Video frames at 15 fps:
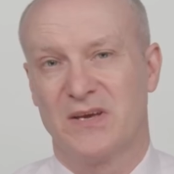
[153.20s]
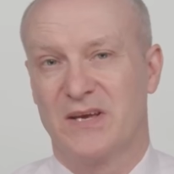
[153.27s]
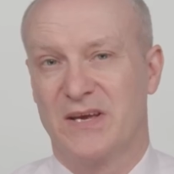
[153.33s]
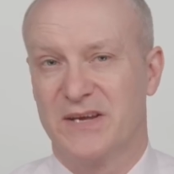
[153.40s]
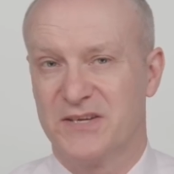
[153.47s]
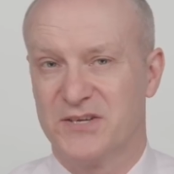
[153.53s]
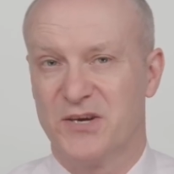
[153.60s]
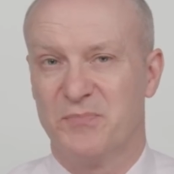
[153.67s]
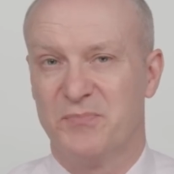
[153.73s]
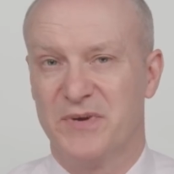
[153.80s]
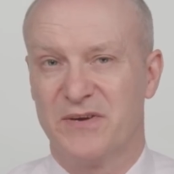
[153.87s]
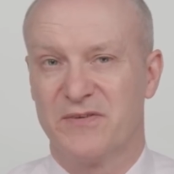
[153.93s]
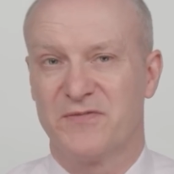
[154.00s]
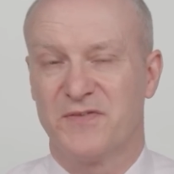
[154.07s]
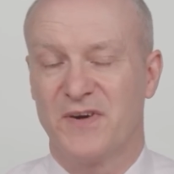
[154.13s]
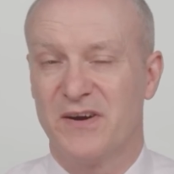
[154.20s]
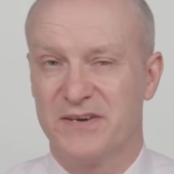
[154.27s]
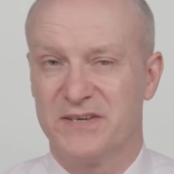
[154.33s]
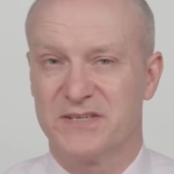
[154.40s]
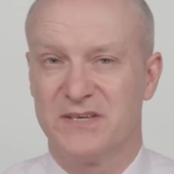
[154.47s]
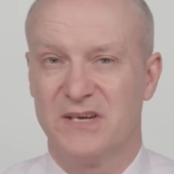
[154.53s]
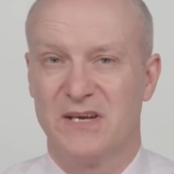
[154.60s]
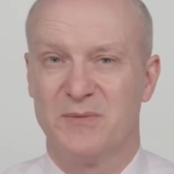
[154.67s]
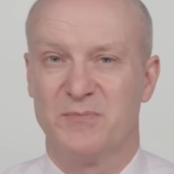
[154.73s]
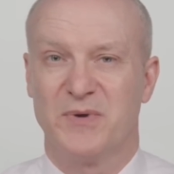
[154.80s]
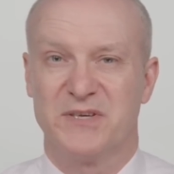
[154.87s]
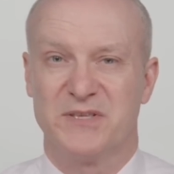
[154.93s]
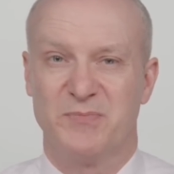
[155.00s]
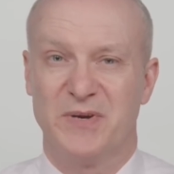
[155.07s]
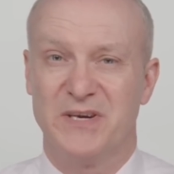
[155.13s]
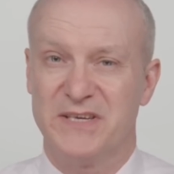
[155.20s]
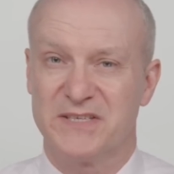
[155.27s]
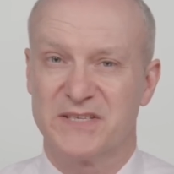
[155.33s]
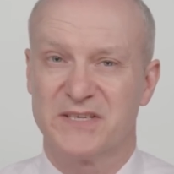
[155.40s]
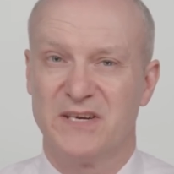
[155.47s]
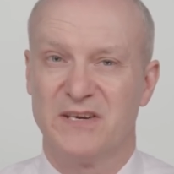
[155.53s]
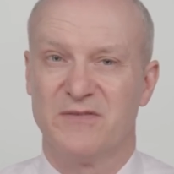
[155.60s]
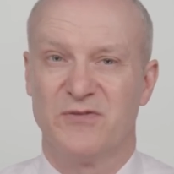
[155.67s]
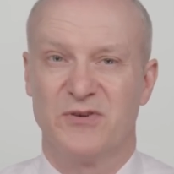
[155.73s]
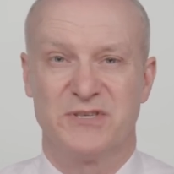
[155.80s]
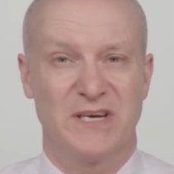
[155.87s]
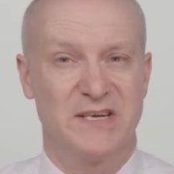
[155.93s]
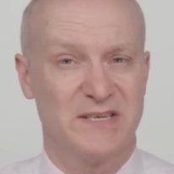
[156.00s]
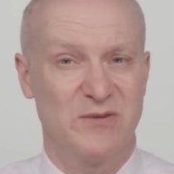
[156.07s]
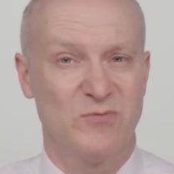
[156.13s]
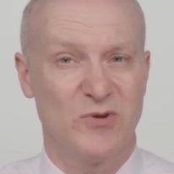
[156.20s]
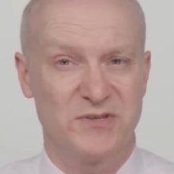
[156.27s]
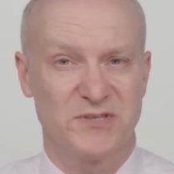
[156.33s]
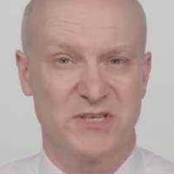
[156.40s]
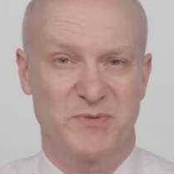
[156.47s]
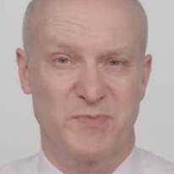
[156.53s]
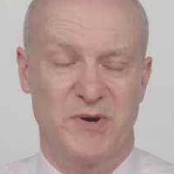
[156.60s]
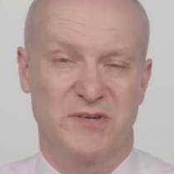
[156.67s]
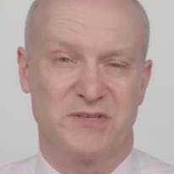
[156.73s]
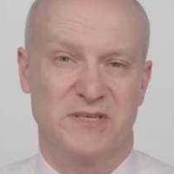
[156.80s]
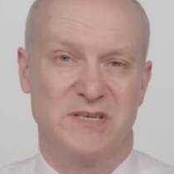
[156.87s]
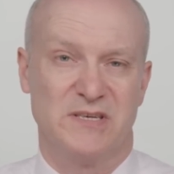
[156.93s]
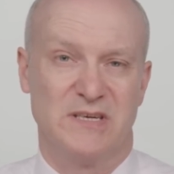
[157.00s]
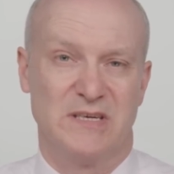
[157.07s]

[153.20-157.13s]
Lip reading: He ended up being fined by the police for attending one such party,